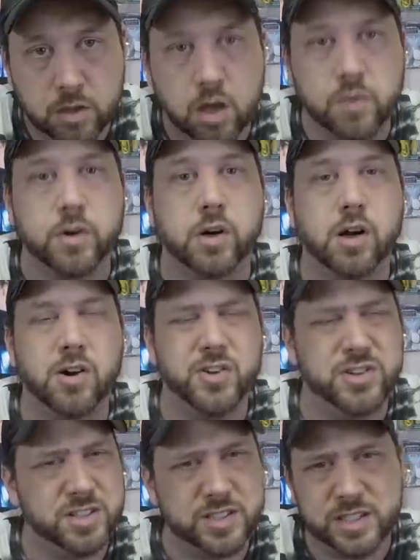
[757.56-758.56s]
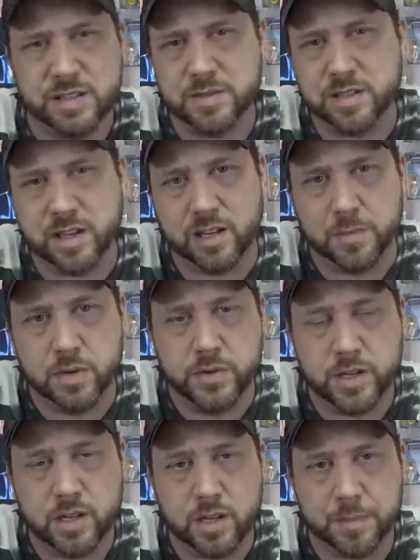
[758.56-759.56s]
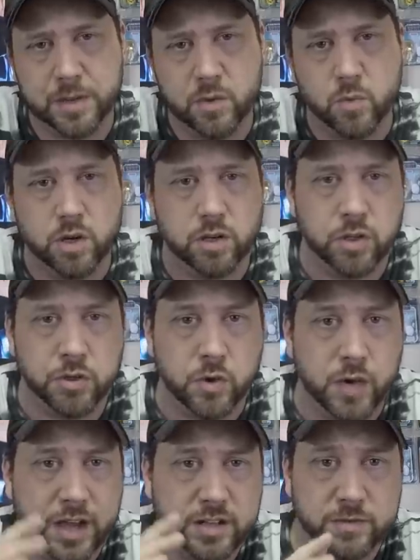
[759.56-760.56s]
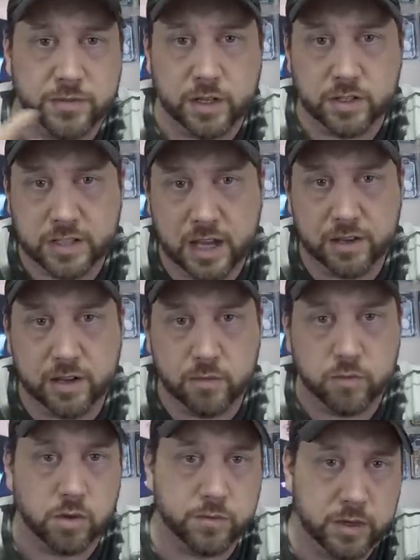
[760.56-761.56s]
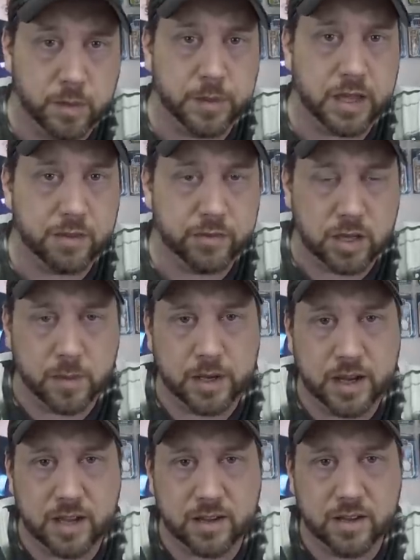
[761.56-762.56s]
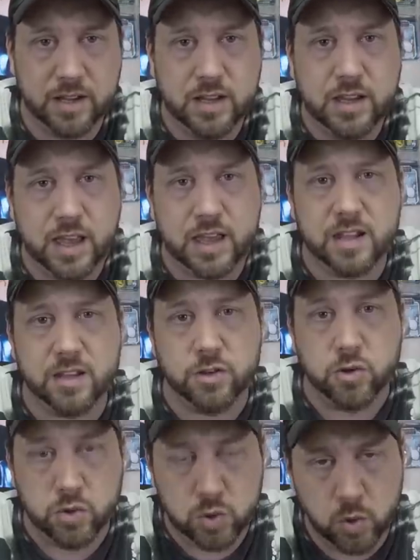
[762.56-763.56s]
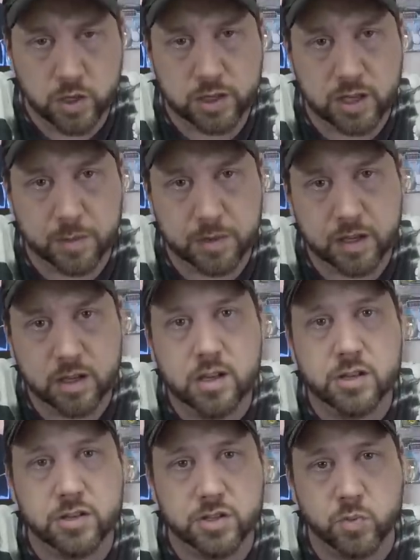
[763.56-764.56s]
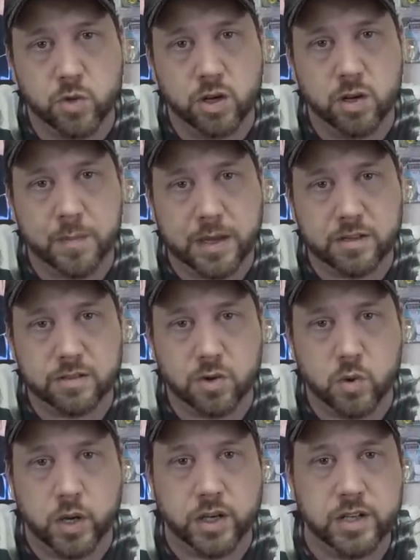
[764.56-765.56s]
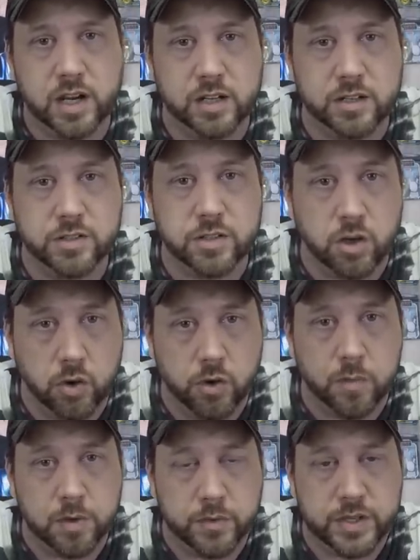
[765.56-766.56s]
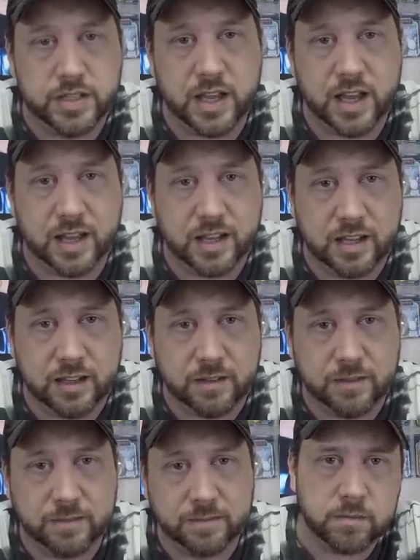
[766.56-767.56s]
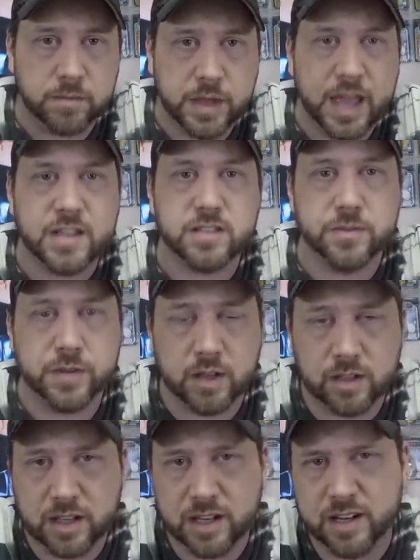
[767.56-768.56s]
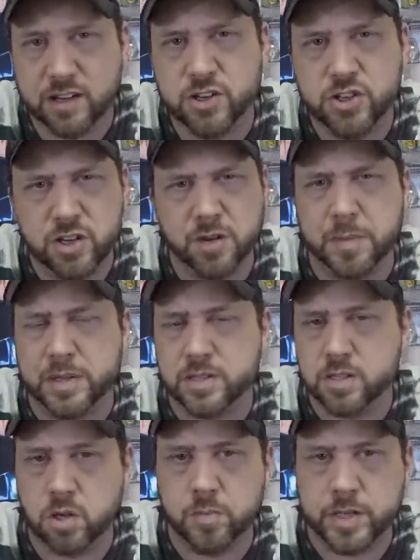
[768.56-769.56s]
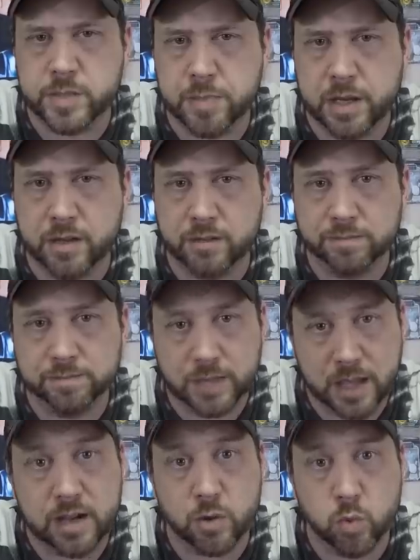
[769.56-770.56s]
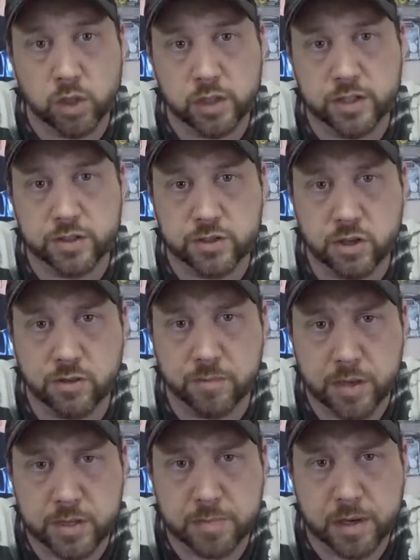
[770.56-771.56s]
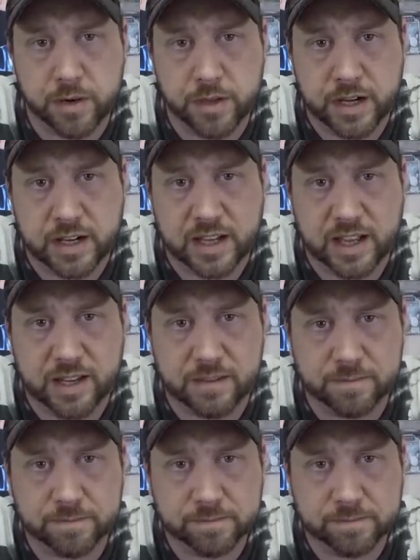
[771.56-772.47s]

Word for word: Overall, it just seems like a movie company wanting to throw action figures out there for a film they have coming out, and a new toy company just wanting to make some quick dollars on the movie tie-in. The action figure line here could have been so much better, and it really deserved much better than it got.